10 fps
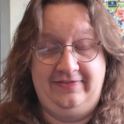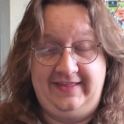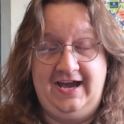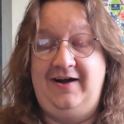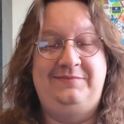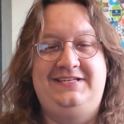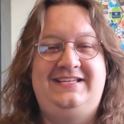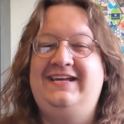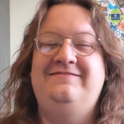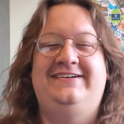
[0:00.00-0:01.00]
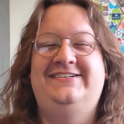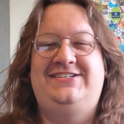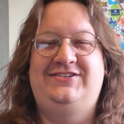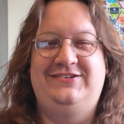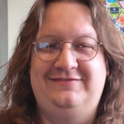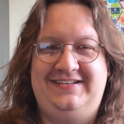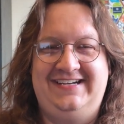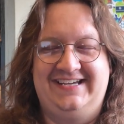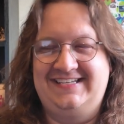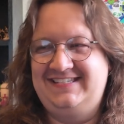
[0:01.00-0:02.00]
the up to date version of
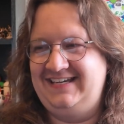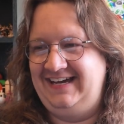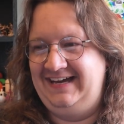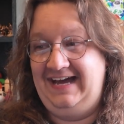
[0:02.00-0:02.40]
Linux uh,